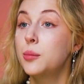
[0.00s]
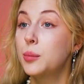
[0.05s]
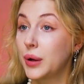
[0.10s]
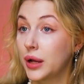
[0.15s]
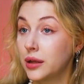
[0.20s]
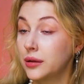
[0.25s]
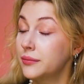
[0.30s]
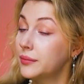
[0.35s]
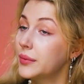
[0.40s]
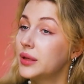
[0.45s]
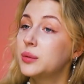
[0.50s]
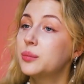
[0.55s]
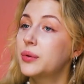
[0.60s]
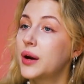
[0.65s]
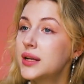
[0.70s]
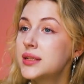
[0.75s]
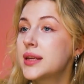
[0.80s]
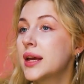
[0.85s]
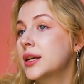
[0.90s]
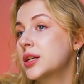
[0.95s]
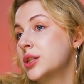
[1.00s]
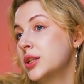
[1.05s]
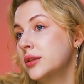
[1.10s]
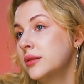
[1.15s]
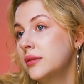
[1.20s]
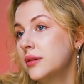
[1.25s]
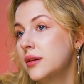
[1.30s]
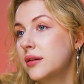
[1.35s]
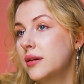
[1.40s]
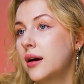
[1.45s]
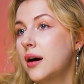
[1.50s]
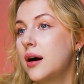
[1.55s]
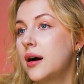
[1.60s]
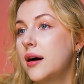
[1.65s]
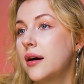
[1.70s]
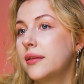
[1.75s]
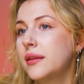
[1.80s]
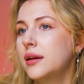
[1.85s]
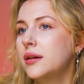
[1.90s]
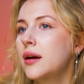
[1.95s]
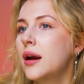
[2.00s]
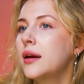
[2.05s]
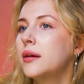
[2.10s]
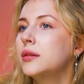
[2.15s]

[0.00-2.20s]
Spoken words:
Well, in price action, there are